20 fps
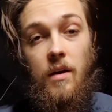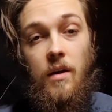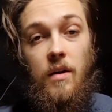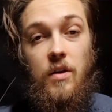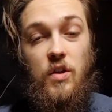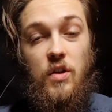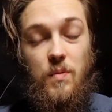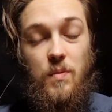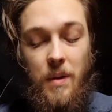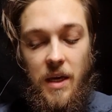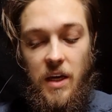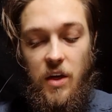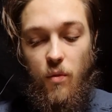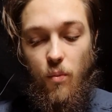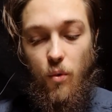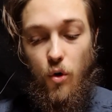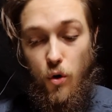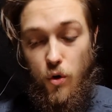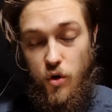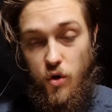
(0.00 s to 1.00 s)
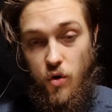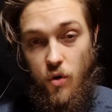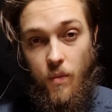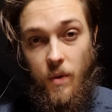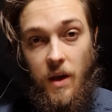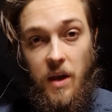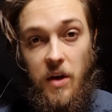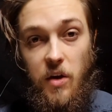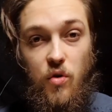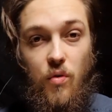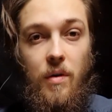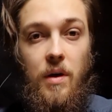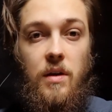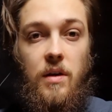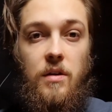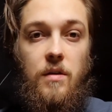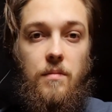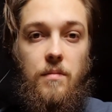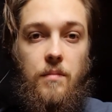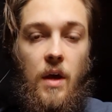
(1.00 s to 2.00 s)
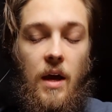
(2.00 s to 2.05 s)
speed would also increase.